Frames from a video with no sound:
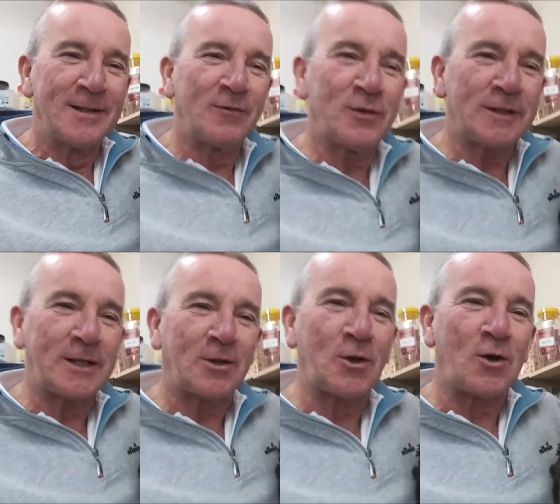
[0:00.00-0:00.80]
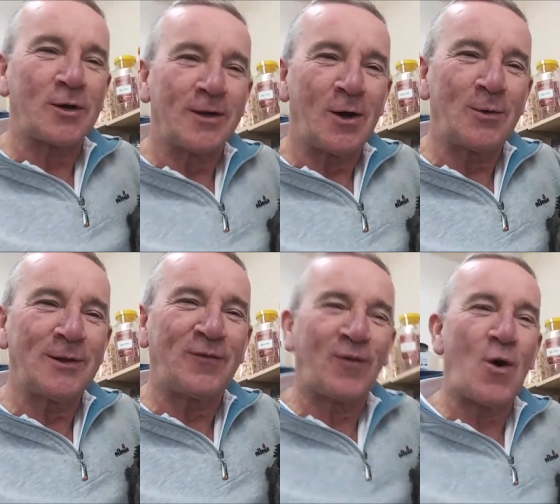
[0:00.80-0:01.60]
Lovely little dog,
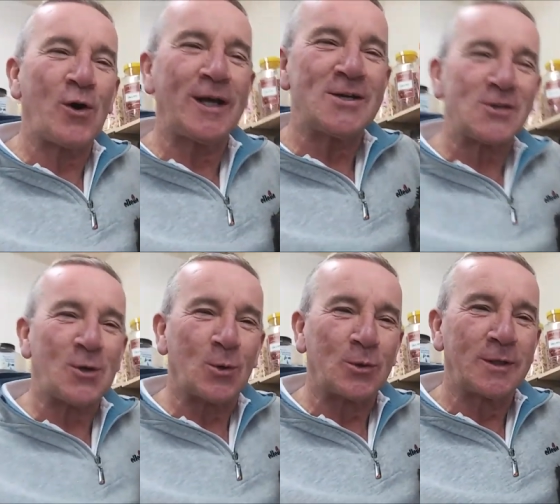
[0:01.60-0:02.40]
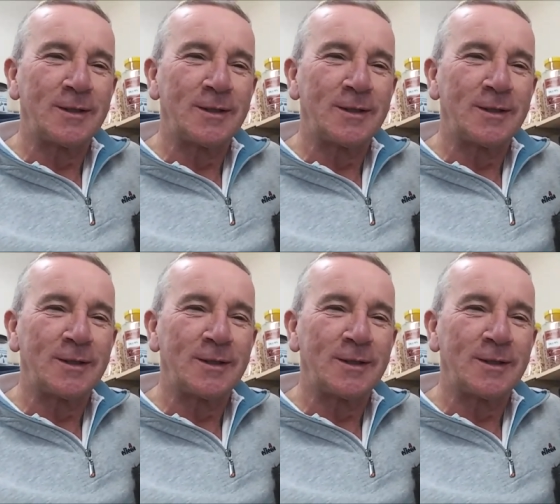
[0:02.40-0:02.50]
only four years old.